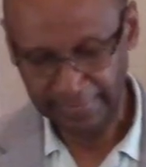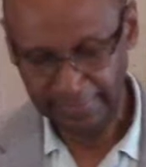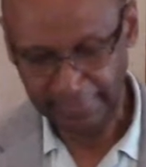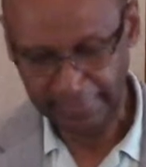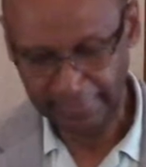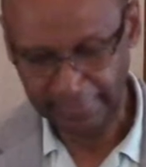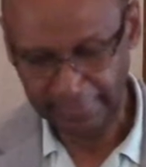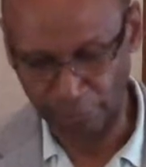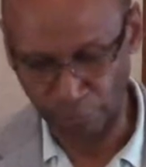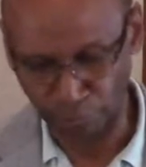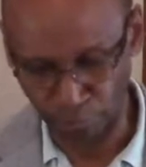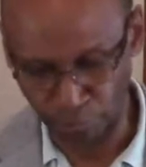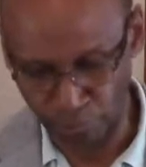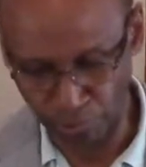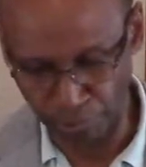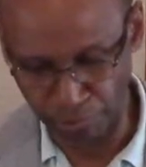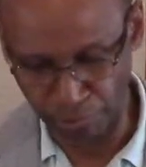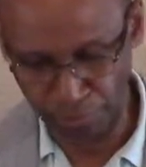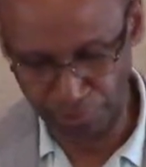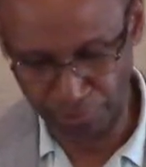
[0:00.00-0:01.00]
the
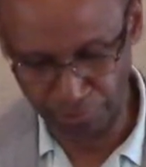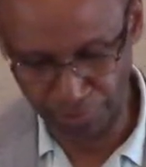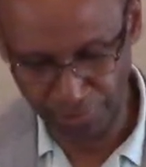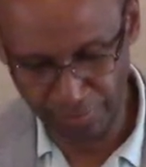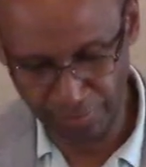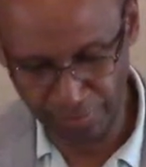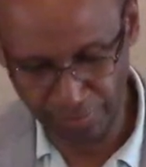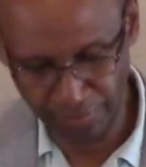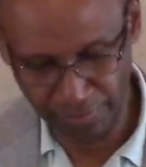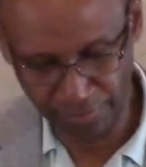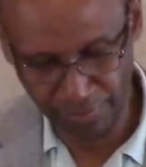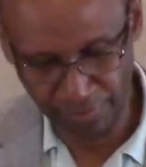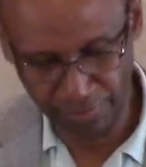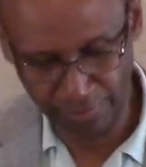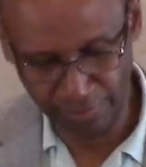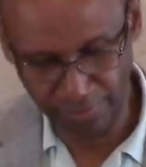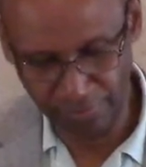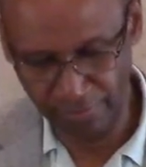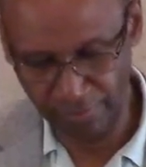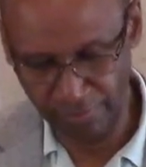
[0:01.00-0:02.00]
roots
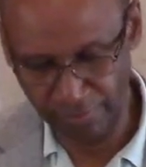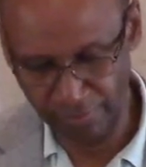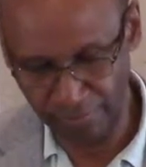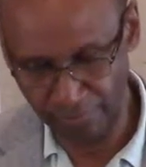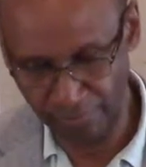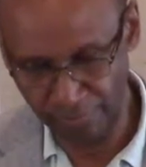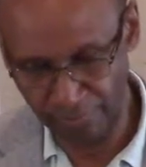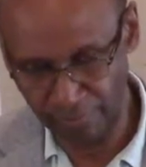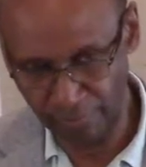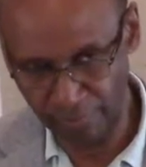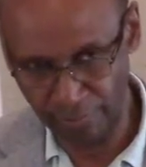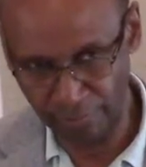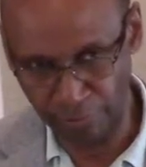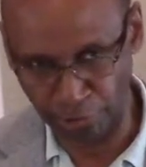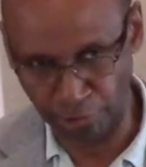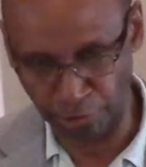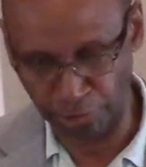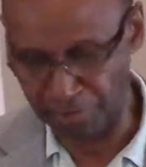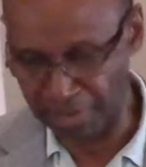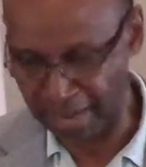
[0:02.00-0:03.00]

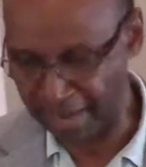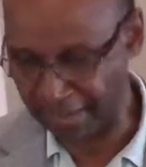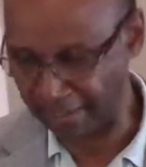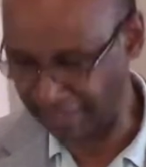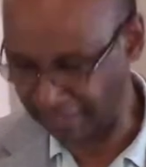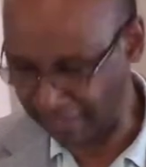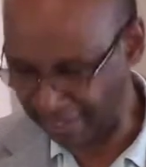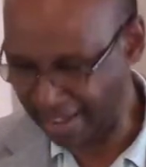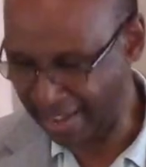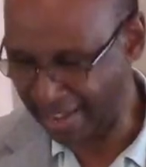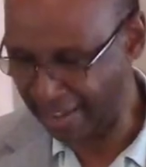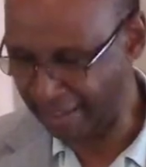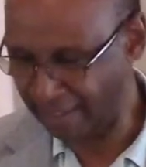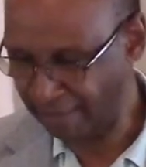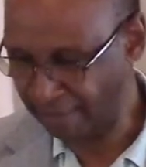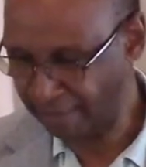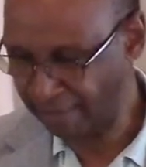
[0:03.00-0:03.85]
do not allow